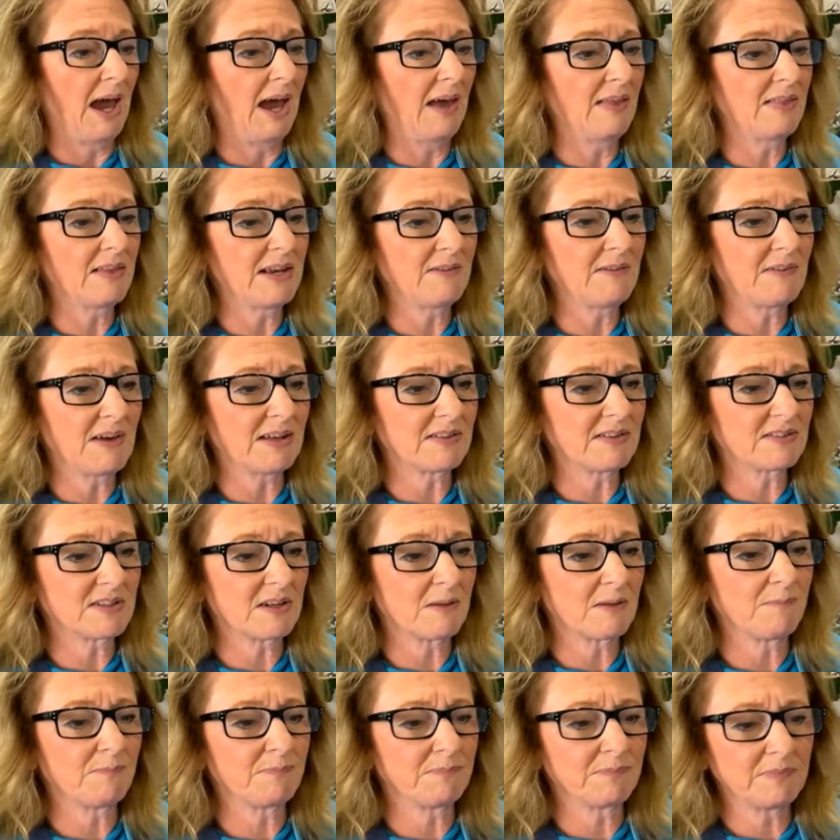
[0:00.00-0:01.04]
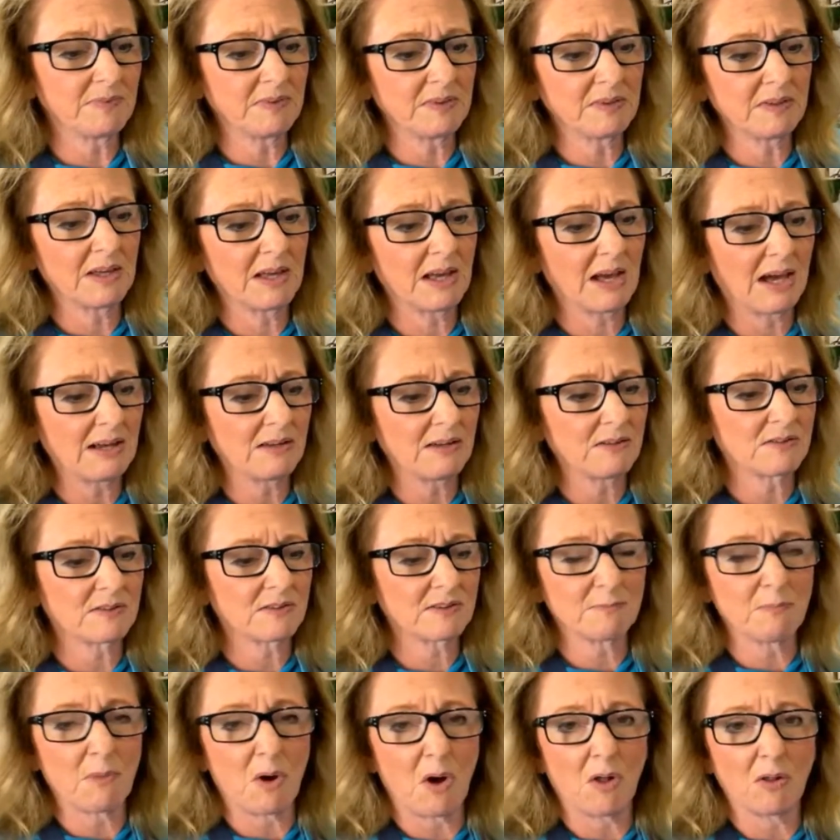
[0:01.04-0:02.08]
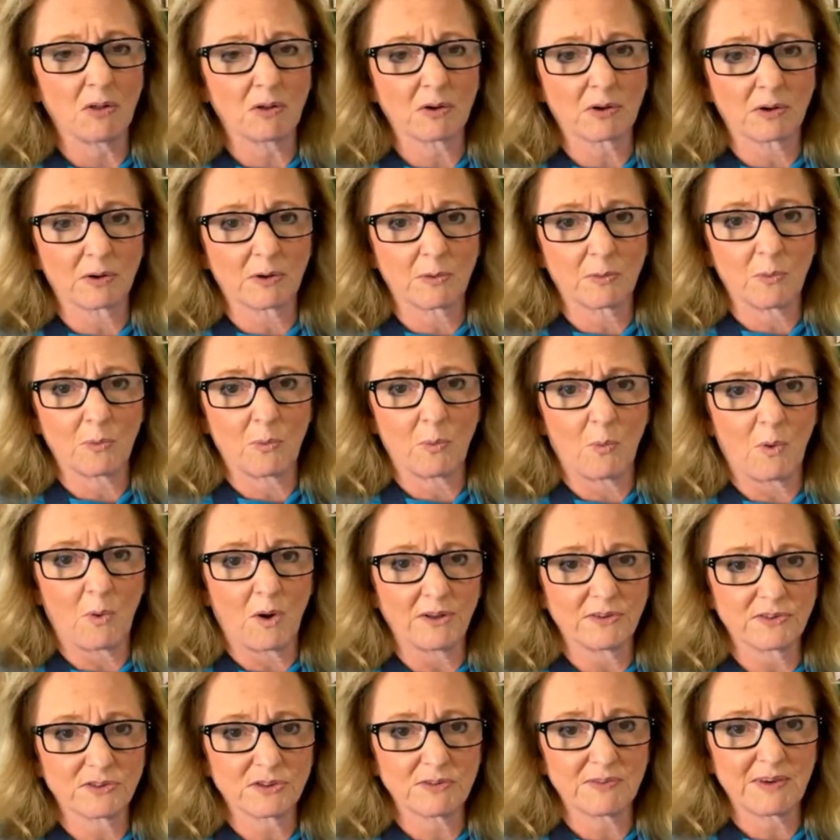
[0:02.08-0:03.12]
And then I've got some kind of smaller ones.